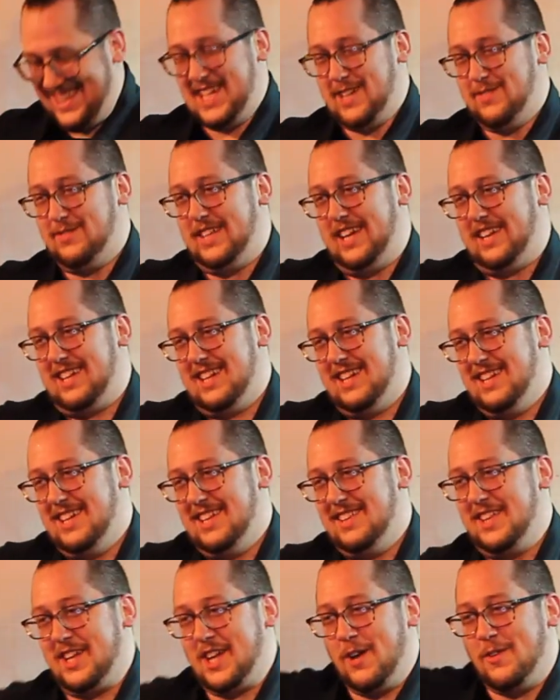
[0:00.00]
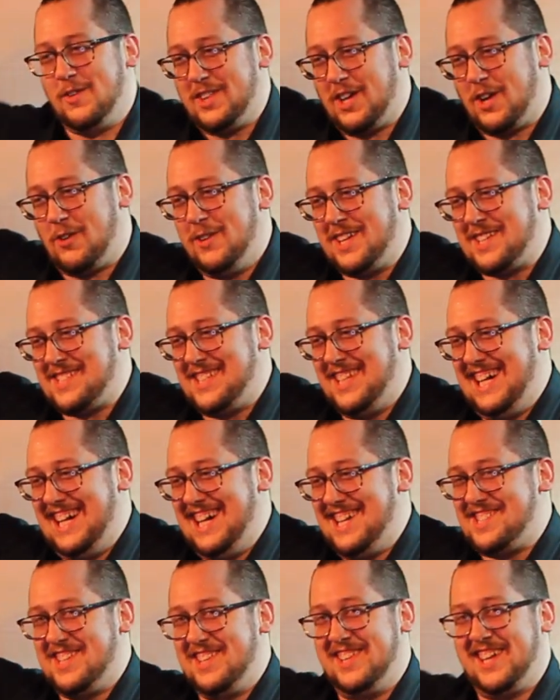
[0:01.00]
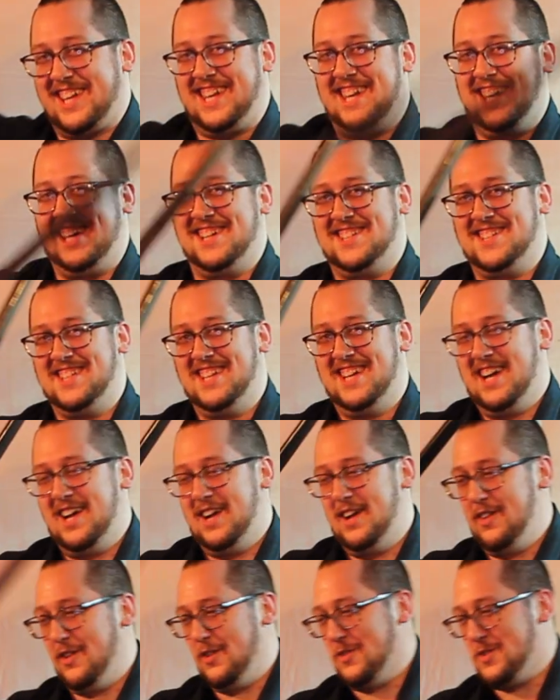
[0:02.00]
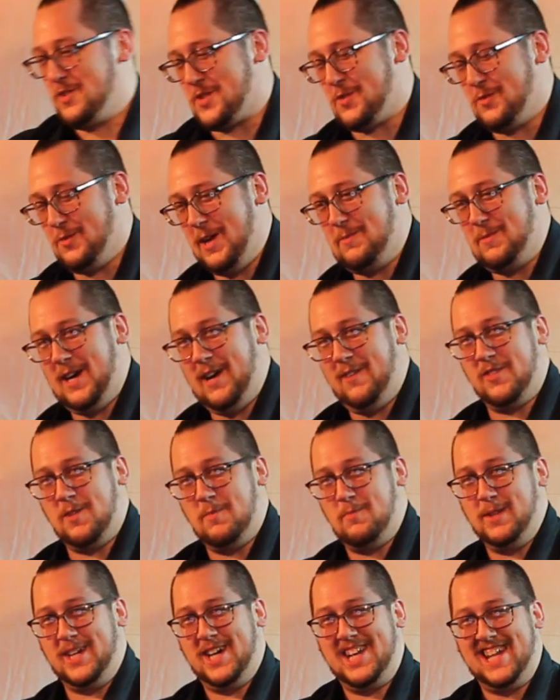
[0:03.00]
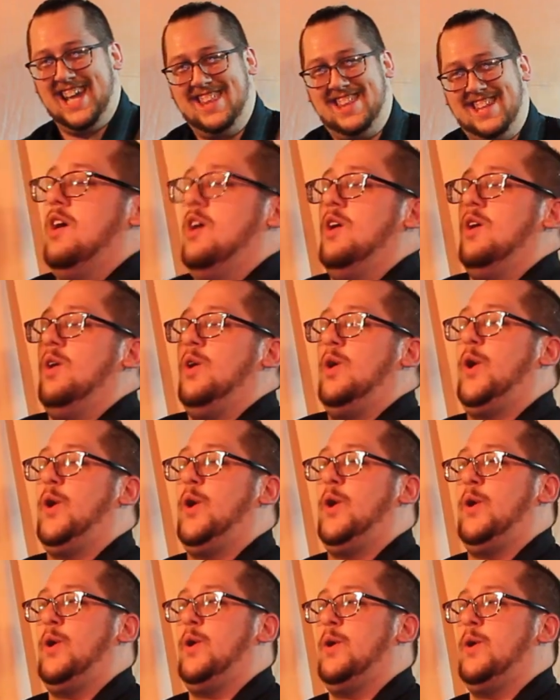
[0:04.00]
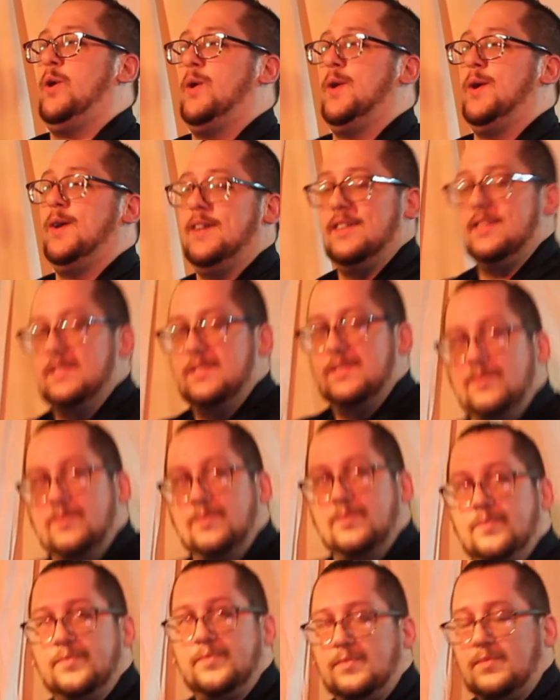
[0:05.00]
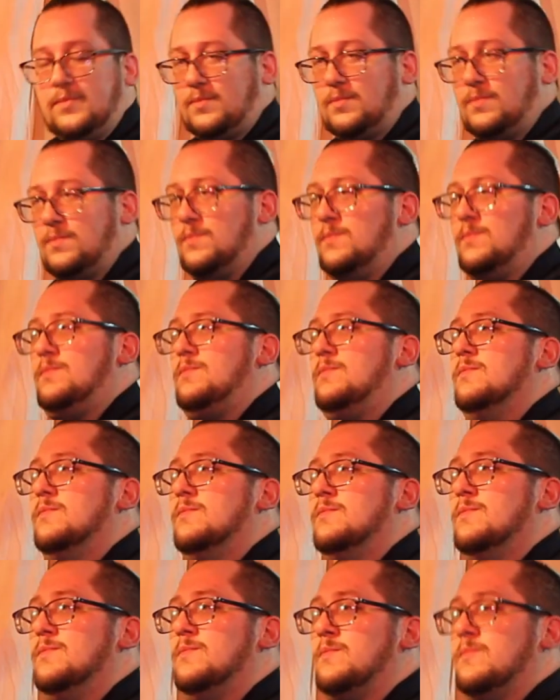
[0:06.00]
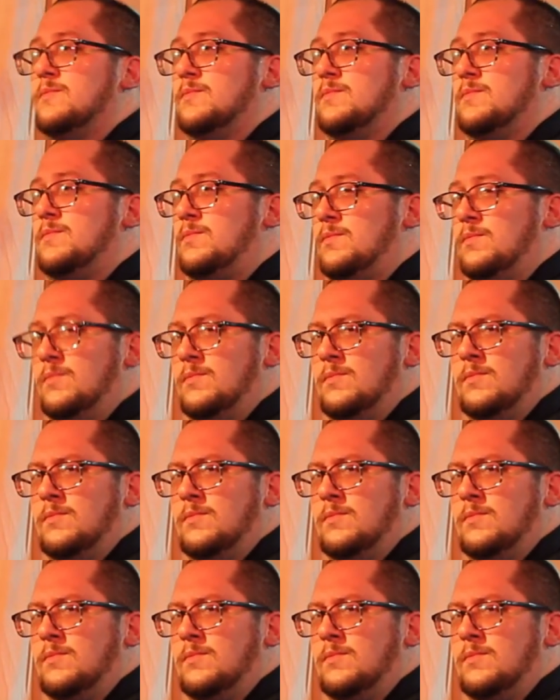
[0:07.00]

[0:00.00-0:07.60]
a few swings in practices around the house never really hurt anybody. And I really liked it. It's held up really